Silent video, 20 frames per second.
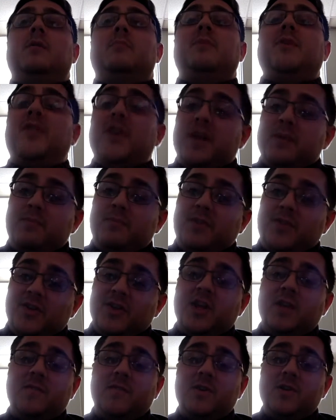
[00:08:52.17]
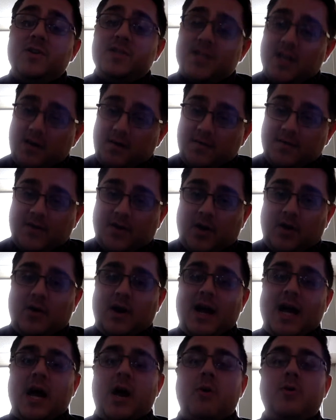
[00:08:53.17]
But be thinking for yourself, though,
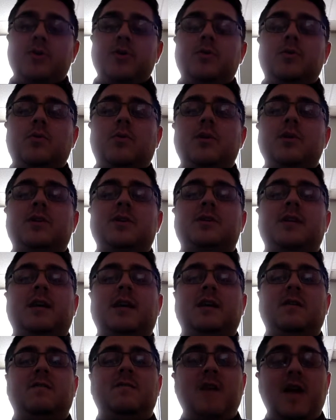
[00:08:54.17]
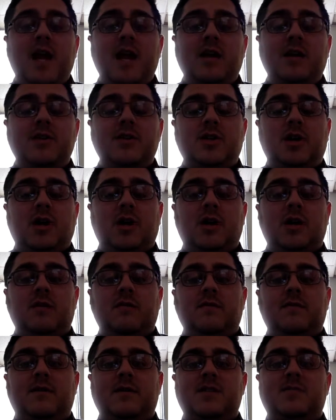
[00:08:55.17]
how are you going to take advantage
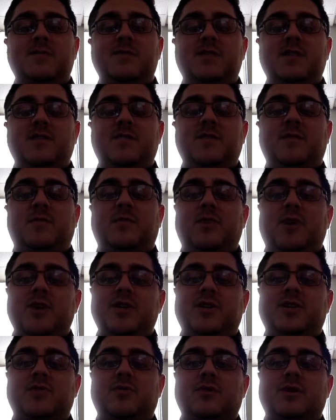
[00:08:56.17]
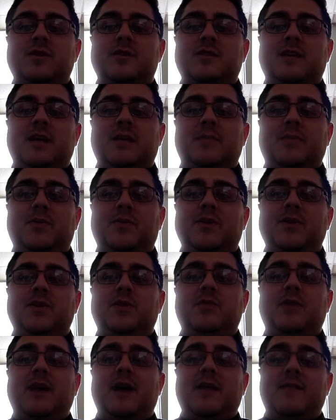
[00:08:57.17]
of a specific project or example that
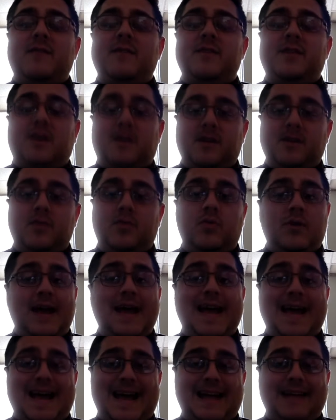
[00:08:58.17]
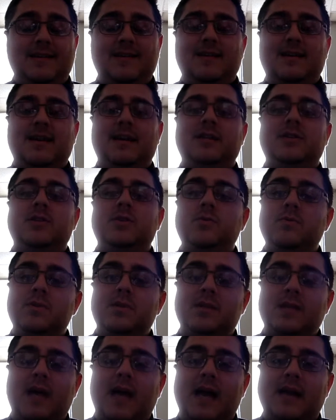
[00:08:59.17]
you have done or had, and
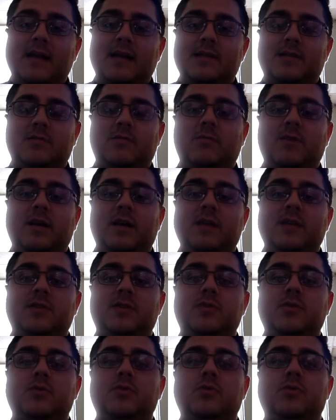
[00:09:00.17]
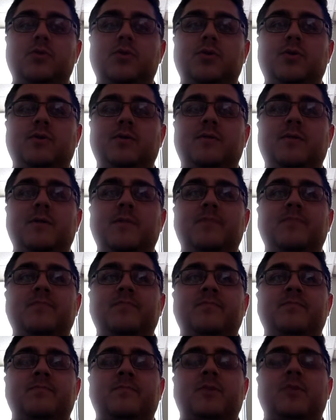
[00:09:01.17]
use that as a way to sort of
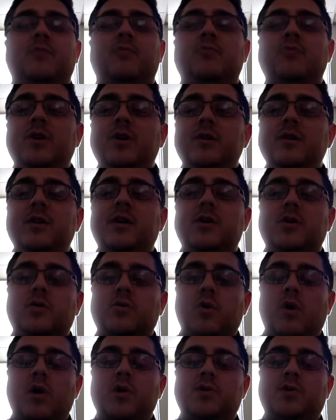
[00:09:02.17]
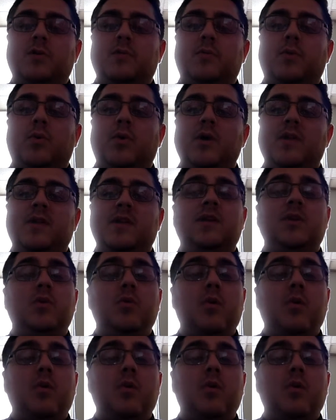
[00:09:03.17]
really get across your point that